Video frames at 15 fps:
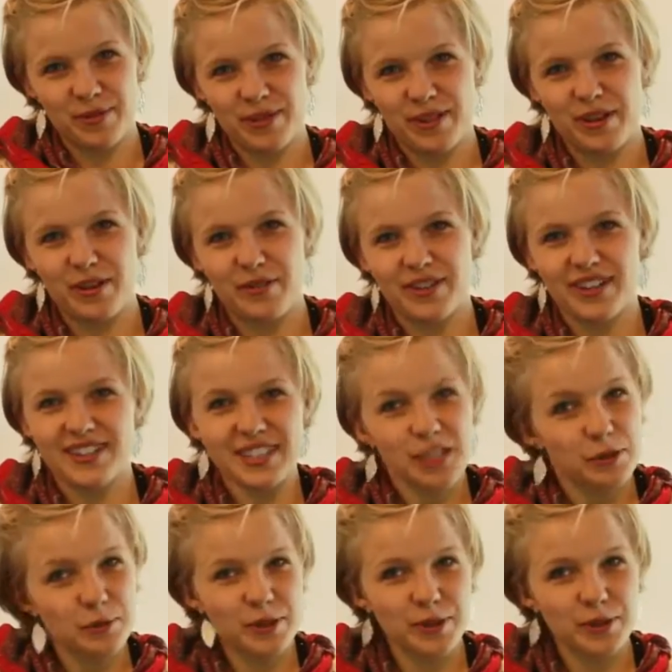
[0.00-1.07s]
of a
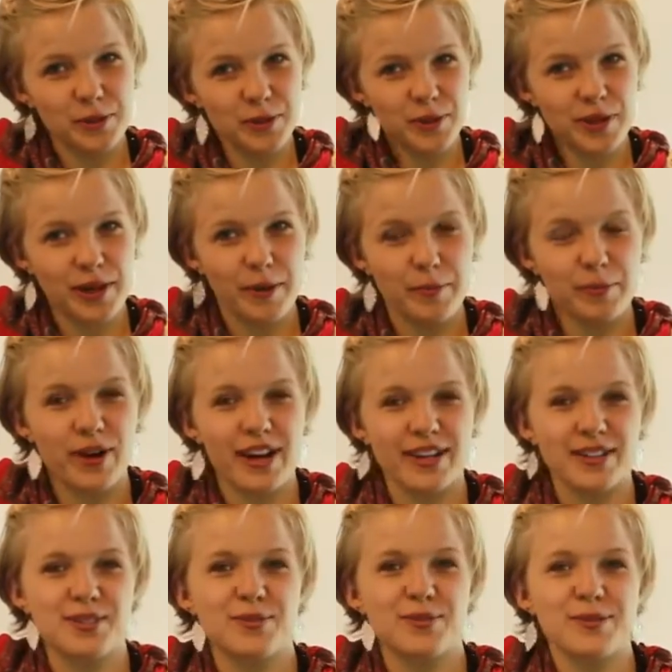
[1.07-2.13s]
typical
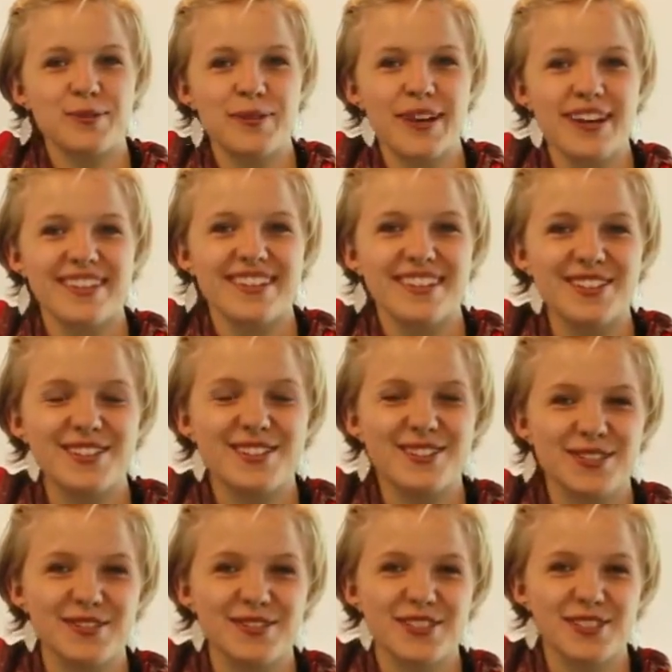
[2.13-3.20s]
practice room at the
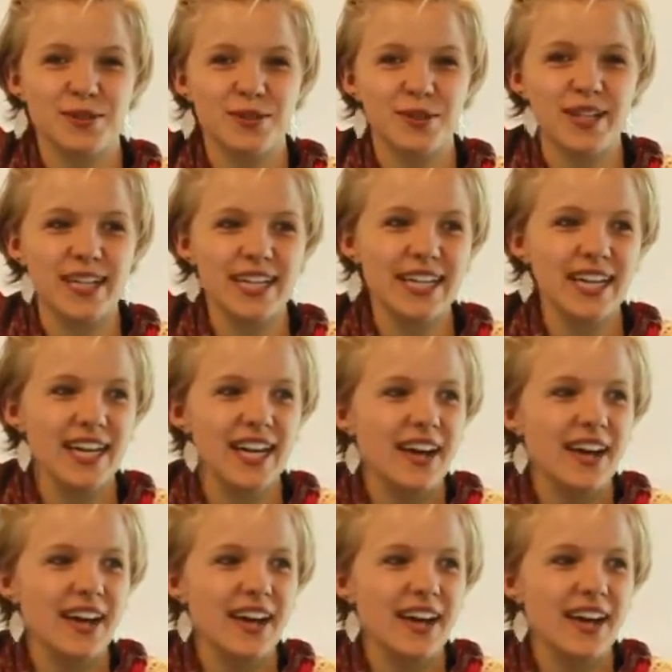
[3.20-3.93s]
conservatory.